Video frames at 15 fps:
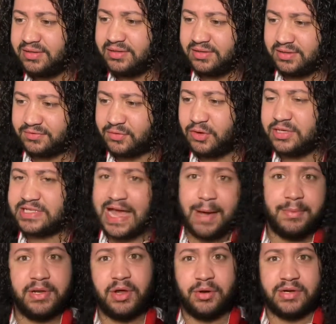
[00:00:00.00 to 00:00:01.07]
Of course, I
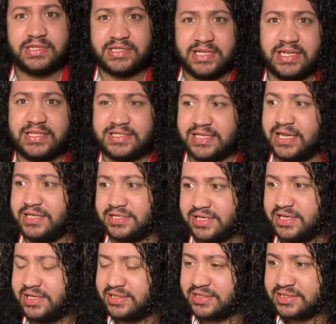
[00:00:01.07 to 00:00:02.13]
would notice the
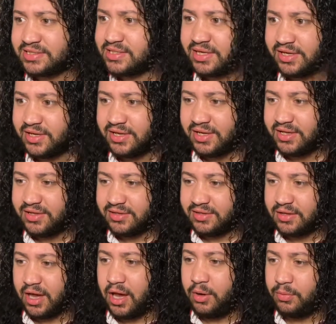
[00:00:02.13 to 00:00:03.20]
extensions.
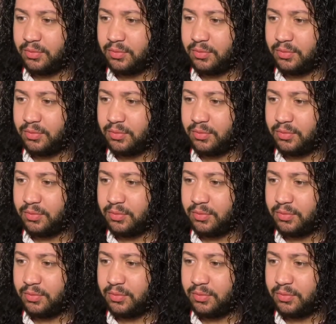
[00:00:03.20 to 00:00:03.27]
Oh.